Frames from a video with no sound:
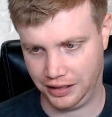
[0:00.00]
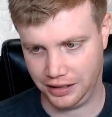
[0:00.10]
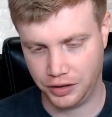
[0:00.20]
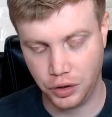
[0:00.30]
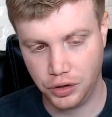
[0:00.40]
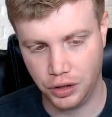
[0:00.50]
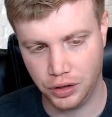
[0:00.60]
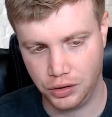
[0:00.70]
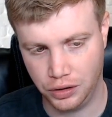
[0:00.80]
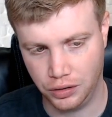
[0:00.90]

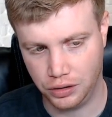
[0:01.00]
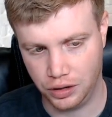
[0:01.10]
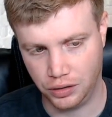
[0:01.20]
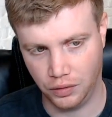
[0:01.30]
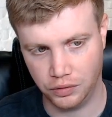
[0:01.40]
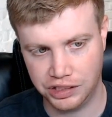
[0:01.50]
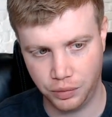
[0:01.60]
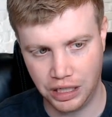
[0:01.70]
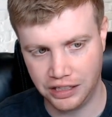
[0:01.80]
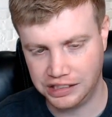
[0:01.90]
So
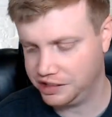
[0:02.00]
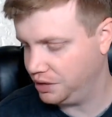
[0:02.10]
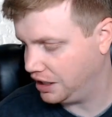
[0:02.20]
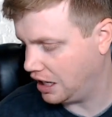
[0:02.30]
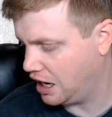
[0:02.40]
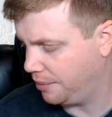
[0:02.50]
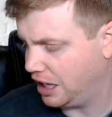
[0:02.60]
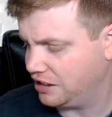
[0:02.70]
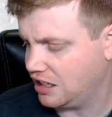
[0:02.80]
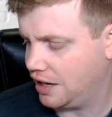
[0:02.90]
what else this week?
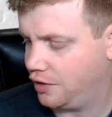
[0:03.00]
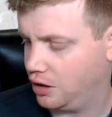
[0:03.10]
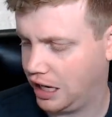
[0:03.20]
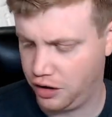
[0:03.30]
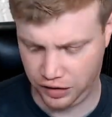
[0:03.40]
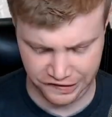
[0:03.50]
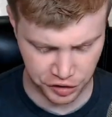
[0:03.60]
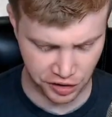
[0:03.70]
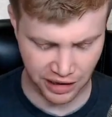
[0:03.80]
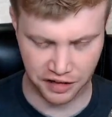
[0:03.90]
Not to divert. I know this is
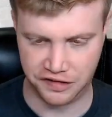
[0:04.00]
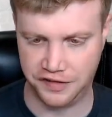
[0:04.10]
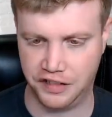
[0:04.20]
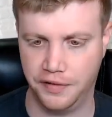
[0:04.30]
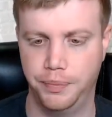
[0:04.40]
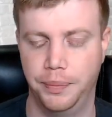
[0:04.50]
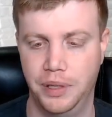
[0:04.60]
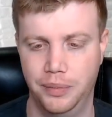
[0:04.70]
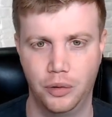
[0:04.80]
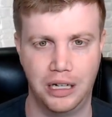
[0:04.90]
usually Microsoft stuff, but
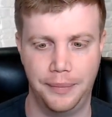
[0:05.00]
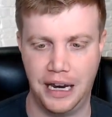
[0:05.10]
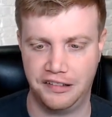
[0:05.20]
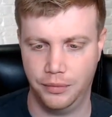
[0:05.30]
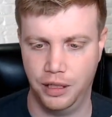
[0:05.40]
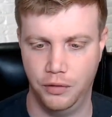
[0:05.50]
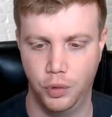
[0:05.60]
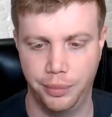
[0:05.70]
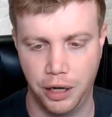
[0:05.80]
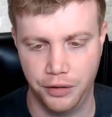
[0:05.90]
people kept asking me
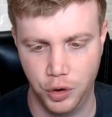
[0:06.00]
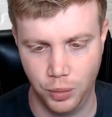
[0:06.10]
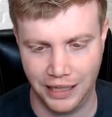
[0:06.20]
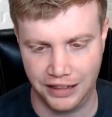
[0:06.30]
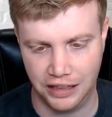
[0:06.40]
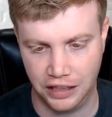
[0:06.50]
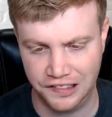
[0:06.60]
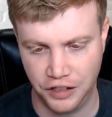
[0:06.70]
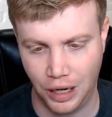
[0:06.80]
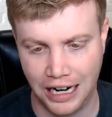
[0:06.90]
when my review about.
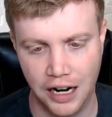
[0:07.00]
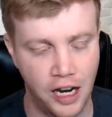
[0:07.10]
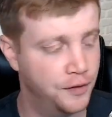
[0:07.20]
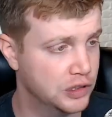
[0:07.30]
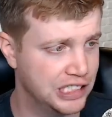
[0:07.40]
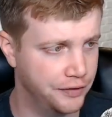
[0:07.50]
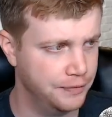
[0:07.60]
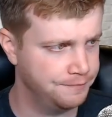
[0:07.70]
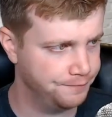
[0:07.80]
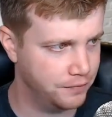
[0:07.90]
So I got an iPhone 7.
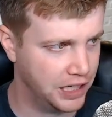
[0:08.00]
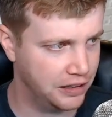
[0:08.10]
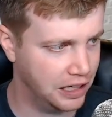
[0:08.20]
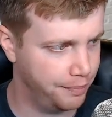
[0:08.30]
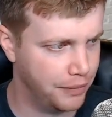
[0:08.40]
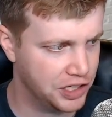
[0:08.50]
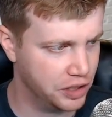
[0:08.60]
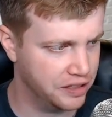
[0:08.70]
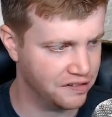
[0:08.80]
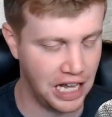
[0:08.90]
I
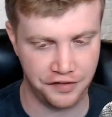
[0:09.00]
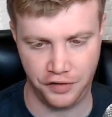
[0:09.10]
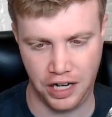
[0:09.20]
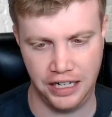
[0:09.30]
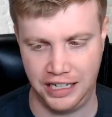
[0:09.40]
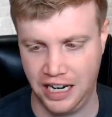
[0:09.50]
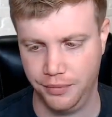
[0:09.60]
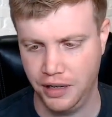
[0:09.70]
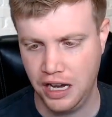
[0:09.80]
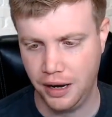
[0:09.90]
mentioned this last Friday. It came
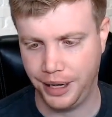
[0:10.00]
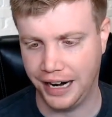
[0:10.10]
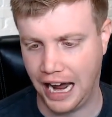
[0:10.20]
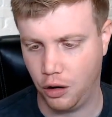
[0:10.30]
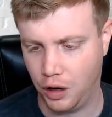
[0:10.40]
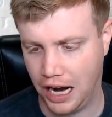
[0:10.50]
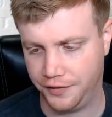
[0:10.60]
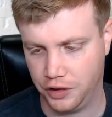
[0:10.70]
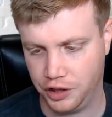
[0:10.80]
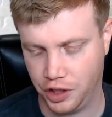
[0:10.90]
about an hour
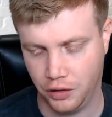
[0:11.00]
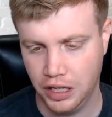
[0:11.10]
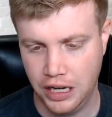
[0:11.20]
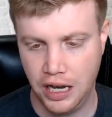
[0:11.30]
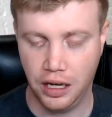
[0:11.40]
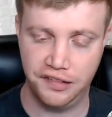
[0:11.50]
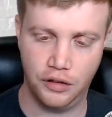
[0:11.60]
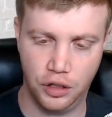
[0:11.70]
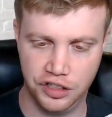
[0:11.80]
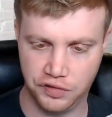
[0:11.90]
after the show. And so
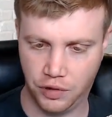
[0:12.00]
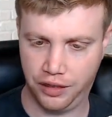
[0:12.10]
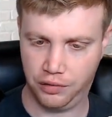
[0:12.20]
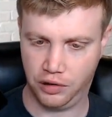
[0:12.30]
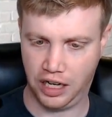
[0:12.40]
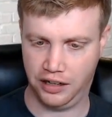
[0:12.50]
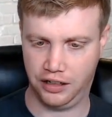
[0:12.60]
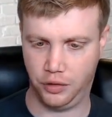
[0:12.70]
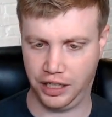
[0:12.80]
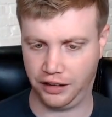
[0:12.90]
I'll just run through kind of the
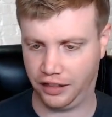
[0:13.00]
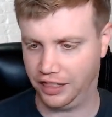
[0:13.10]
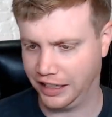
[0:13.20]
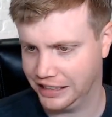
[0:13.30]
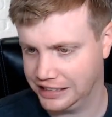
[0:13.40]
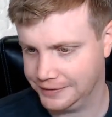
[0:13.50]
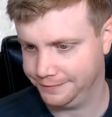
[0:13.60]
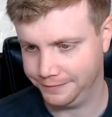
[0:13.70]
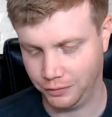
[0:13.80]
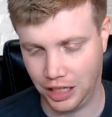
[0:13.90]
quick things,
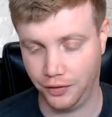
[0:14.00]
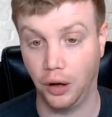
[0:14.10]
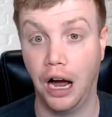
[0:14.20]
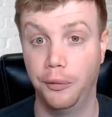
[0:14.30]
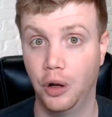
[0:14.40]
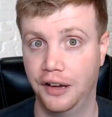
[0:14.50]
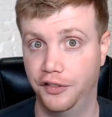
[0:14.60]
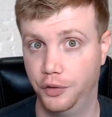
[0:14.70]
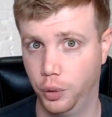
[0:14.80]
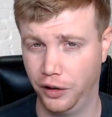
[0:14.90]
whatever. I will have a
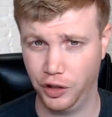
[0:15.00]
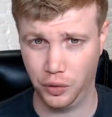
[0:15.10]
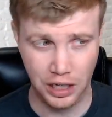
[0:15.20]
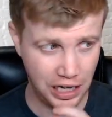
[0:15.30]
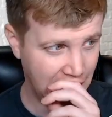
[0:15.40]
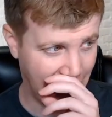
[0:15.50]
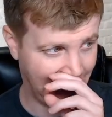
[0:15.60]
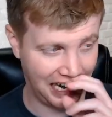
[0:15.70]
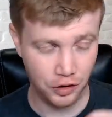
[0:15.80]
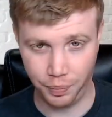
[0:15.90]
full review.
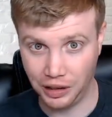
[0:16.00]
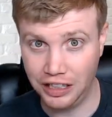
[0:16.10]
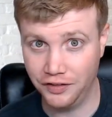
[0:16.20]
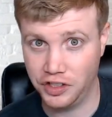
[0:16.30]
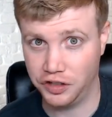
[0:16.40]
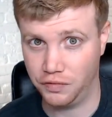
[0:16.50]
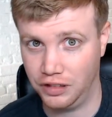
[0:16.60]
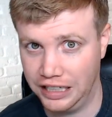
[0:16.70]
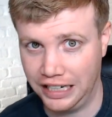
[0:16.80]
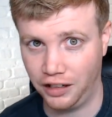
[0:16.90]
I don't believe in just
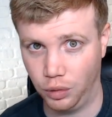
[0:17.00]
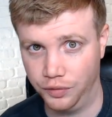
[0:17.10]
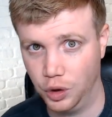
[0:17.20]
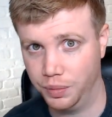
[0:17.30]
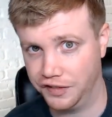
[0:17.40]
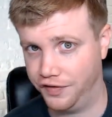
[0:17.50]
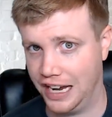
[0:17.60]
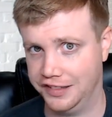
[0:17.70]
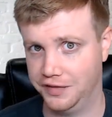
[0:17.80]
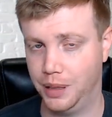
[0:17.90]
getting a review up as
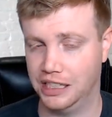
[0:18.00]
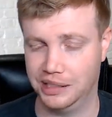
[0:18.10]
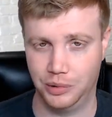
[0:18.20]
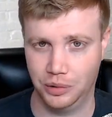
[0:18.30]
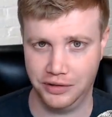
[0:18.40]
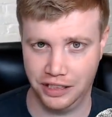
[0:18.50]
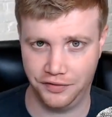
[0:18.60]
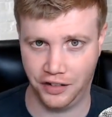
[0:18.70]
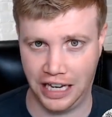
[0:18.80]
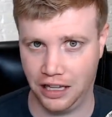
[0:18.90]
fast as possible
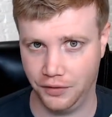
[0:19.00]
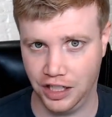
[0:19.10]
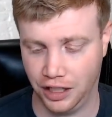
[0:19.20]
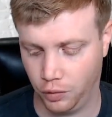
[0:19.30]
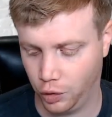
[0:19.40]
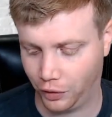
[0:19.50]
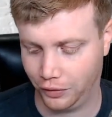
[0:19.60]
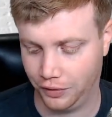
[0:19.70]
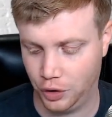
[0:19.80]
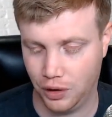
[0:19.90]
for the hell of getting a
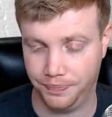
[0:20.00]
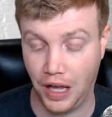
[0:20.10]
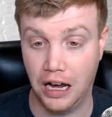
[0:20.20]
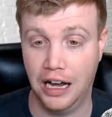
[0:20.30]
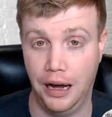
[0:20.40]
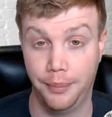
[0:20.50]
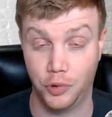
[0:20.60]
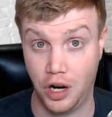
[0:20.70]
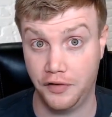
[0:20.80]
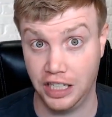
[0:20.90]
review up. I'm
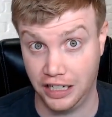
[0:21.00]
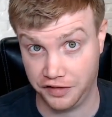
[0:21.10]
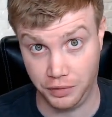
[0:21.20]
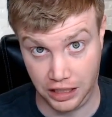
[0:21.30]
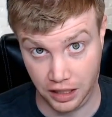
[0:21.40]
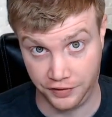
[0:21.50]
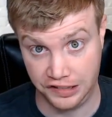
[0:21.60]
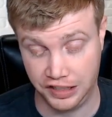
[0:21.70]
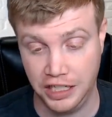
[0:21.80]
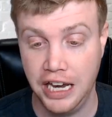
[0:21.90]
traveling next week,
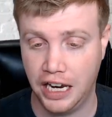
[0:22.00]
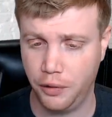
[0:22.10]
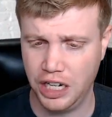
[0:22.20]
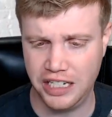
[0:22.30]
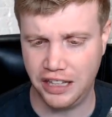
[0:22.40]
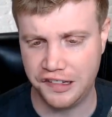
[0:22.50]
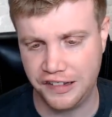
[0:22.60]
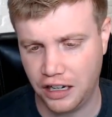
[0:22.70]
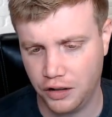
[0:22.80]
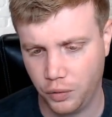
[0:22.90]
obviously. And I want to take this
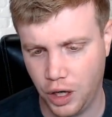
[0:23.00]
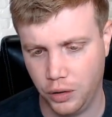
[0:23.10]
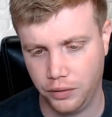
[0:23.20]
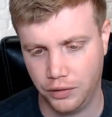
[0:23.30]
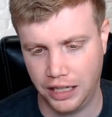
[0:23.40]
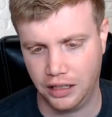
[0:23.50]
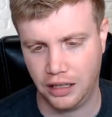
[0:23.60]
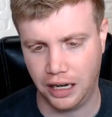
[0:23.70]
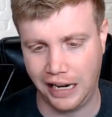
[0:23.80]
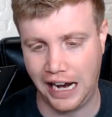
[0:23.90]
thing on the road, right?
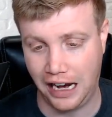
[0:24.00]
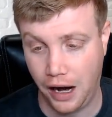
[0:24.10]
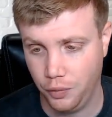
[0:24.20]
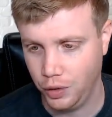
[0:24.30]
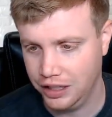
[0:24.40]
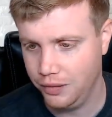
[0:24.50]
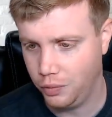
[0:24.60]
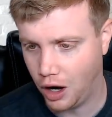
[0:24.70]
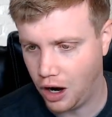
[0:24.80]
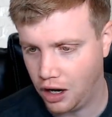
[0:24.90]
I really
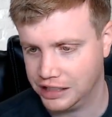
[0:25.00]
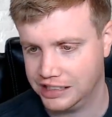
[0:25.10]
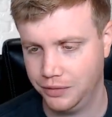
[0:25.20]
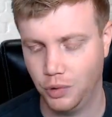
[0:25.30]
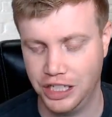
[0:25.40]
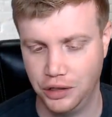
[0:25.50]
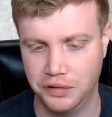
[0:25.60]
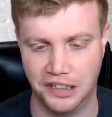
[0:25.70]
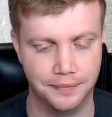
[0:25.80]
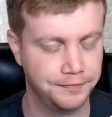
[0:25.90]
honestly want to
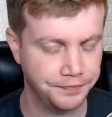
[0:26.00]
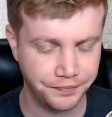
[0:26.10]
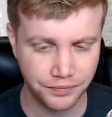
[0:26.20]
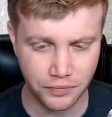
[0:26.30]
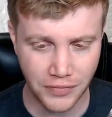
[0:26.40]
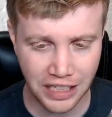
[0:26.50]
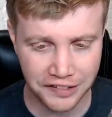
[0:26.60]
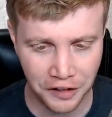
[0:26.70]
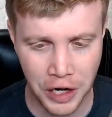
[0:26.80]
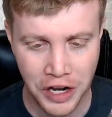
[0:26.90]
use it.
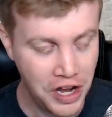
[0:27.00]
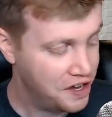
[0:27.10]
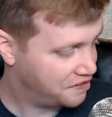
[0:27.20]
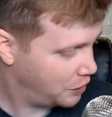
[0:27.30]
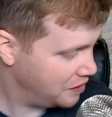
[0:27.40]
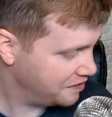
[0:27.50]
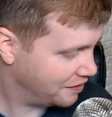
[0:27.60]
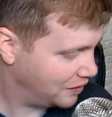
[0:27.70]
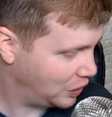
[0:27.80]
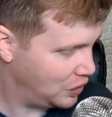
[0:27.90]
So
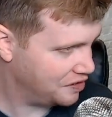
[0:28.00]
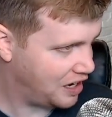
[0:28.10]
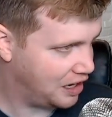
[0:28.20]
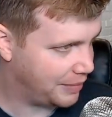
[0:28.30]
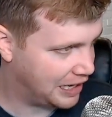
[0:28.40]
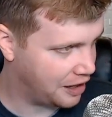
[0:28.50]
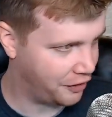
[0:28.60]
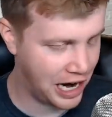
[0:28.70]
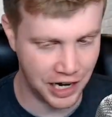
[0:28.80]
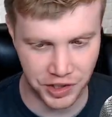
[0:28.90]
here's kind of my gut
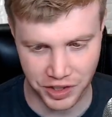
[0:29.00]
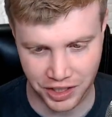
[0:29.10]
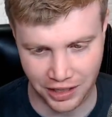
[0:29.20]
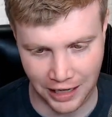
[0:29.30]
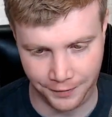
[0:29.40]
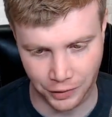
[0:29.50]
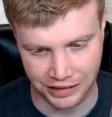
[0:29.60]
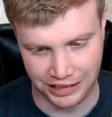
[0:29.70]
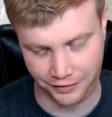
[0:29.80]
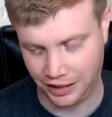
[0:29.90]
reaction to the iPhone
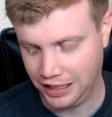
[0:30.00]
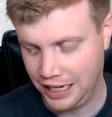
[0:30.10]
7.